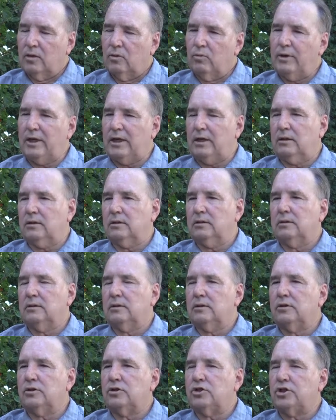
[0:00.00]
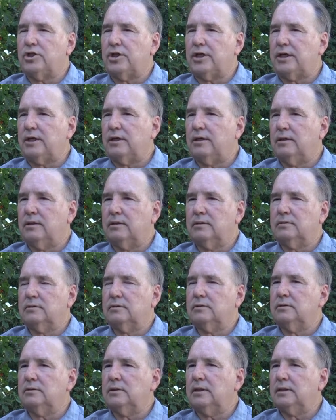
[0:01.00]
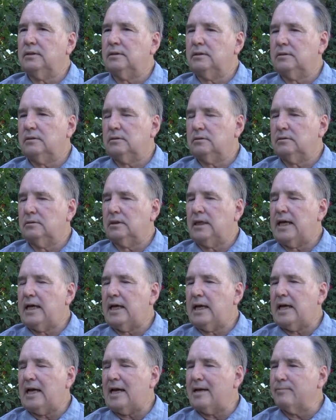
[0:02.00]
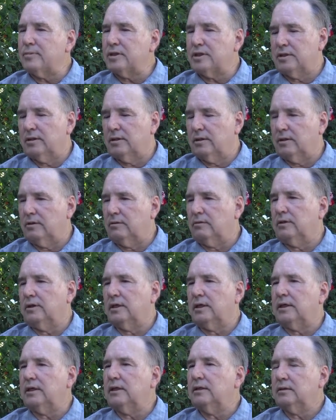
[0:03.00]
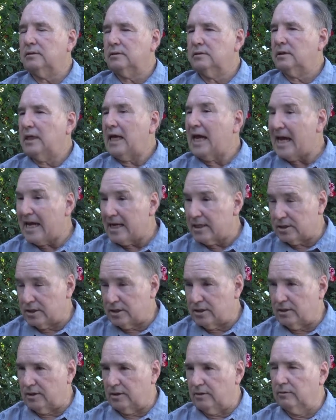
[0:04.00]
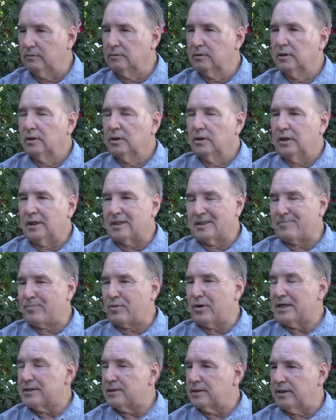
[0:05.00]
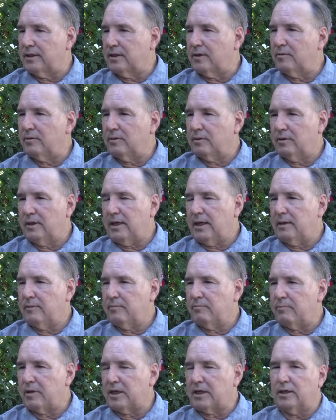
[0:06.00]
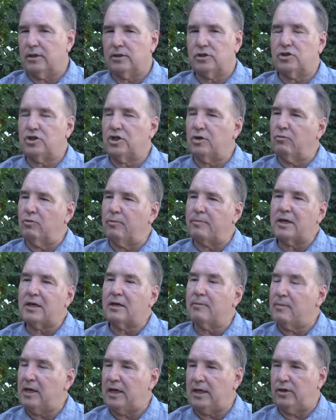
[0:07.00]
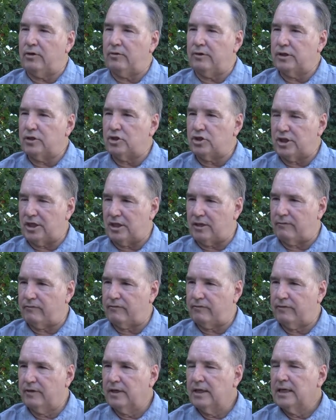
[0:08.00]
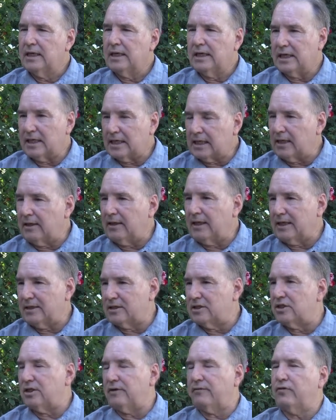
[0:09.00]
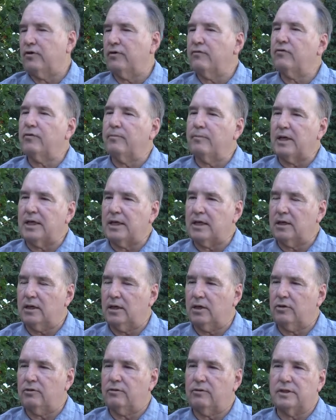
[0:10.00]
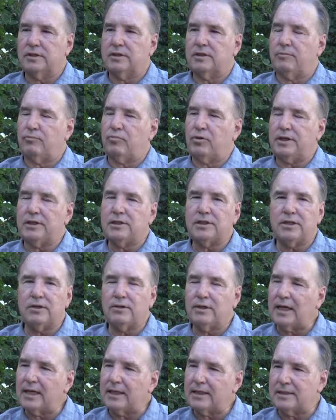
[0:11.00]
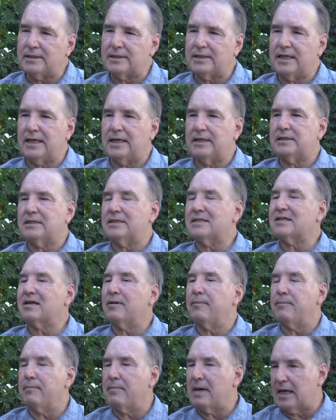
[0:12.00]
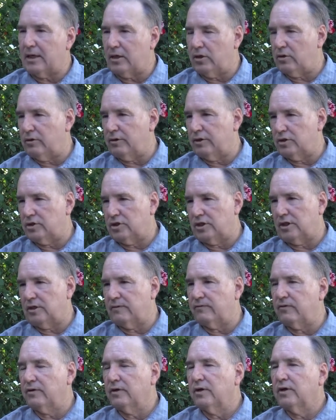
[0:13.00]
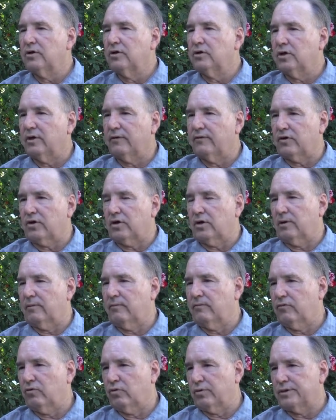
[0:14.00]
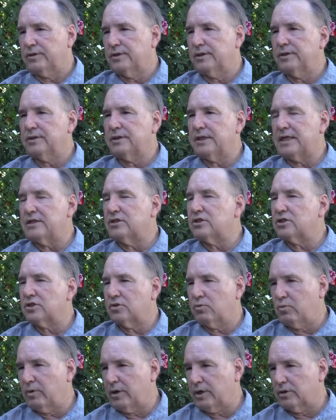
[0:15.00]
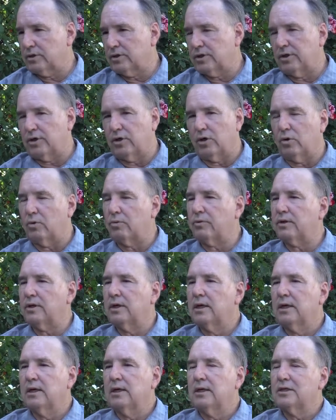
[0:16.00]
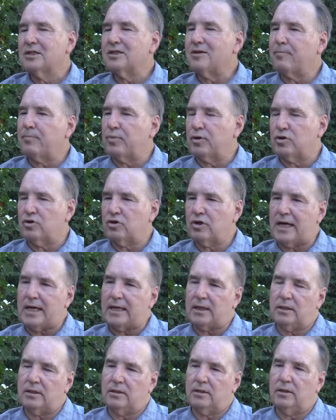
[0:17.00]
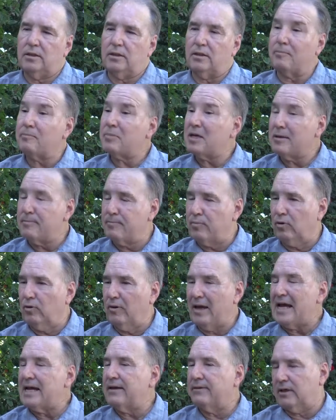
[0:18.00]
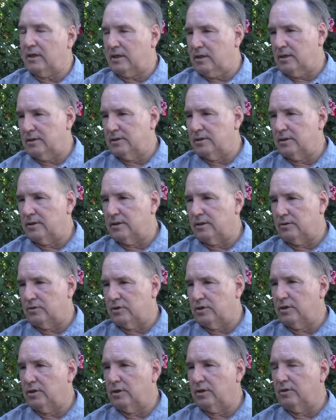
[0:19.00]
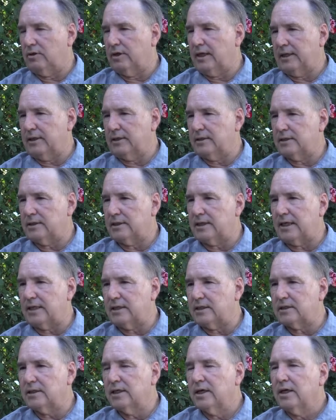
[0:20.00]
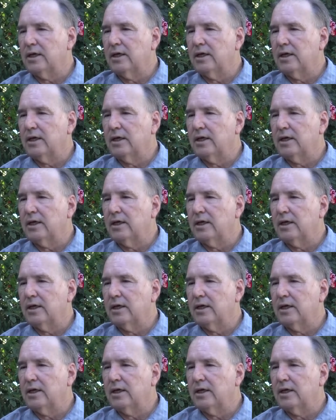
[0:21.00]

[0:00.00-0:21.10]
Well, she absolutely has to as president because she will be commander-in-chief. And again, that's different from many countries. The President of the United States is commander-in-chief of our armed forces and swears an oath to protect the people and the Constitution of the United States.